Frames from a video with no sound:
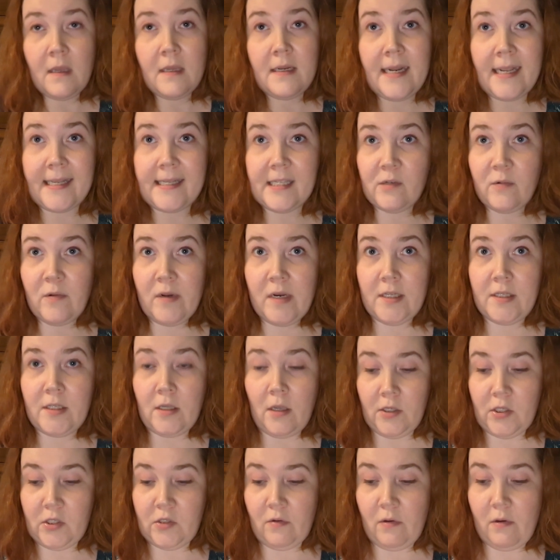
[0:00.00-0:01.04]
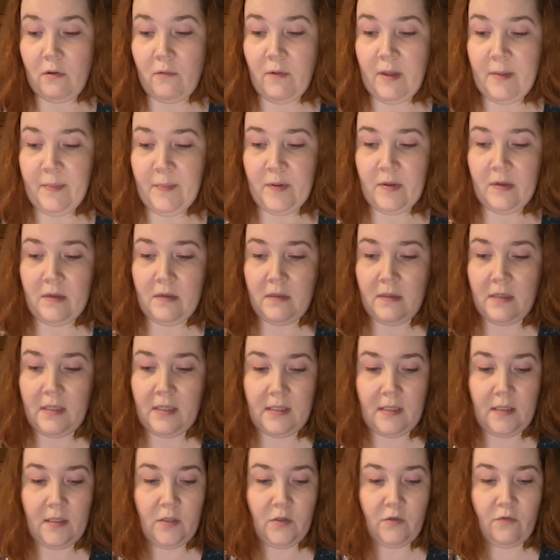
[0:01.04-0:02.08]
Next one is also a WIP.
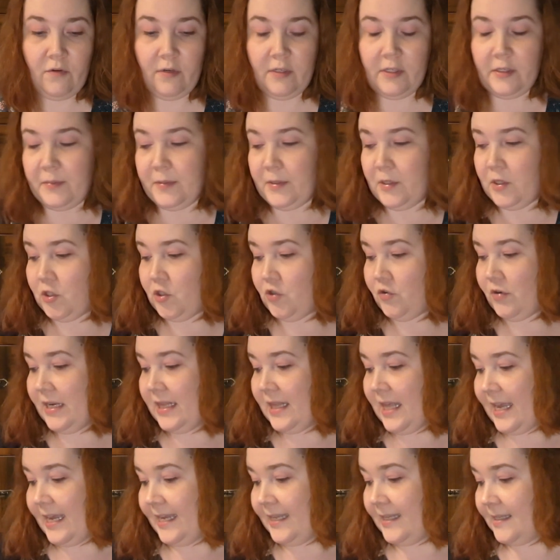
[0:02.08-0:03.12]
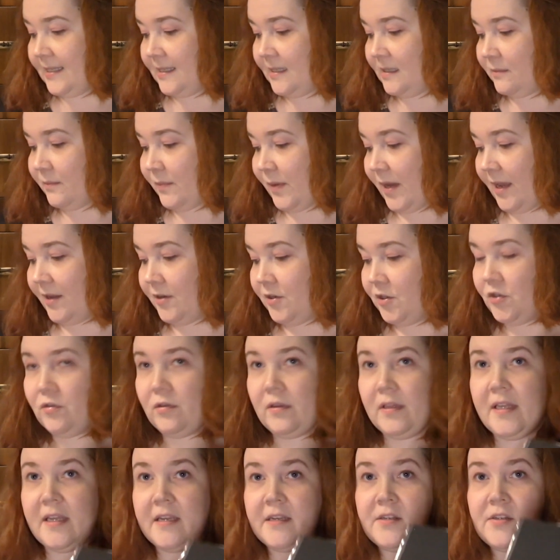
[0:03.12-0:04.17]
This is Christmas Tree Lights by
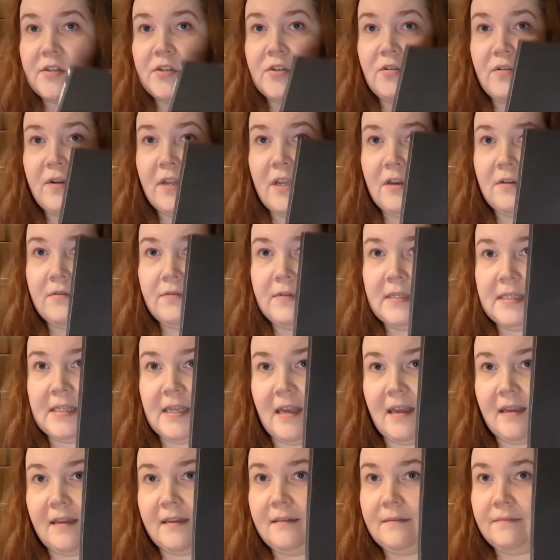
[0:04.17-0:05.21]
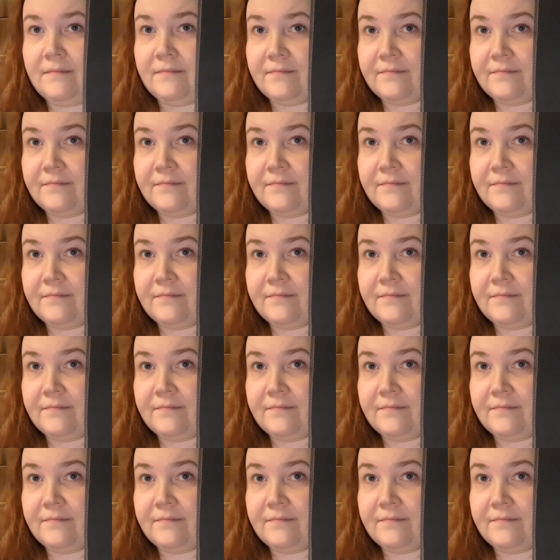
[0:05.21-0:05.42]
Julia Studio Design.